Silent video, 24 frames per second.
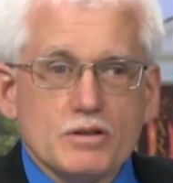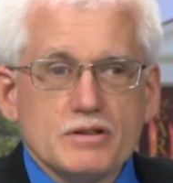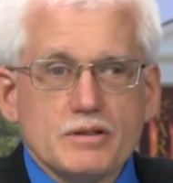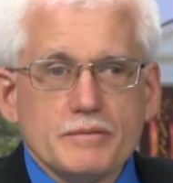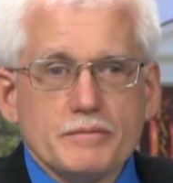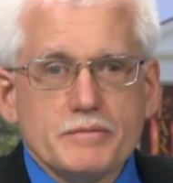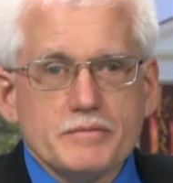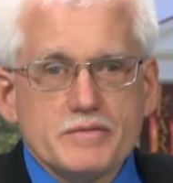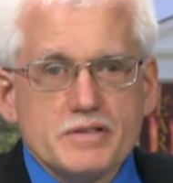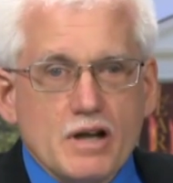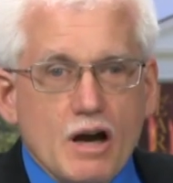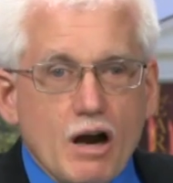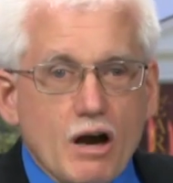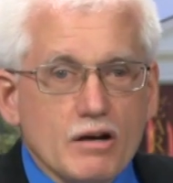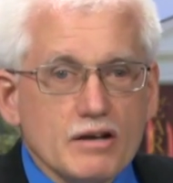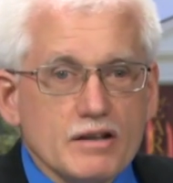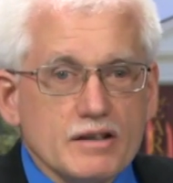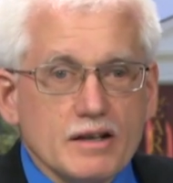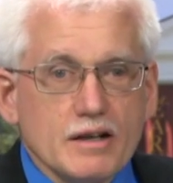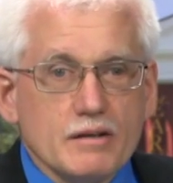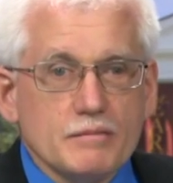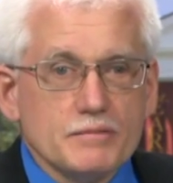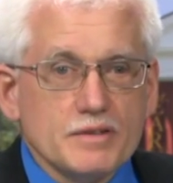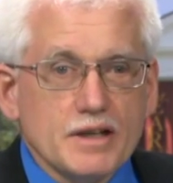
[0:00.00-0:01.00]
Sometimes mm -hmm. hard to
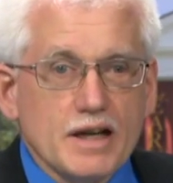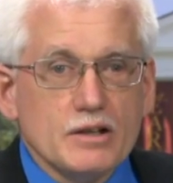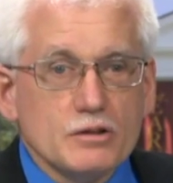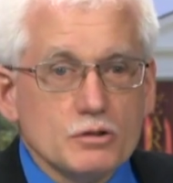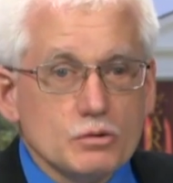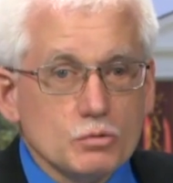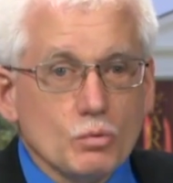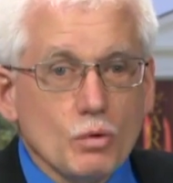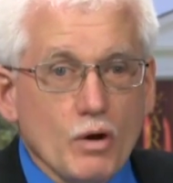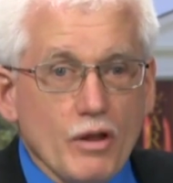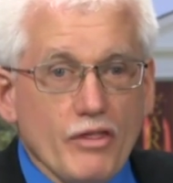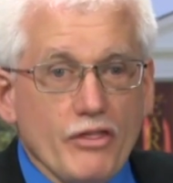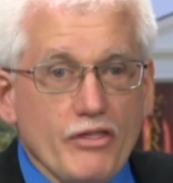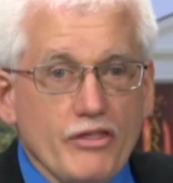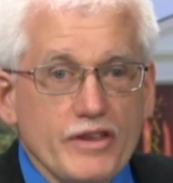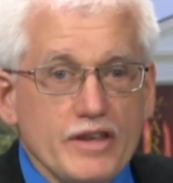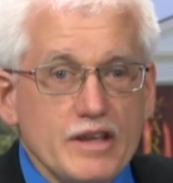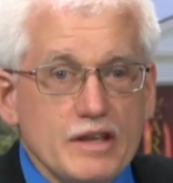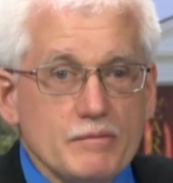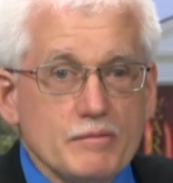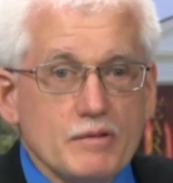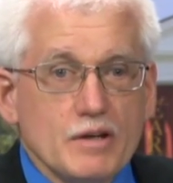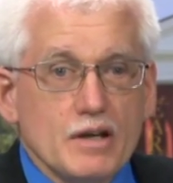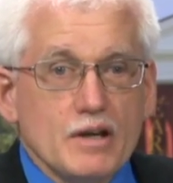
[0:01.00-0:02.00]
come down to one
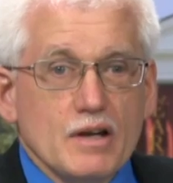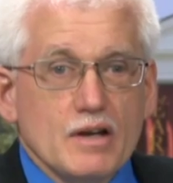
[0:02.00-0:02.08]
theme.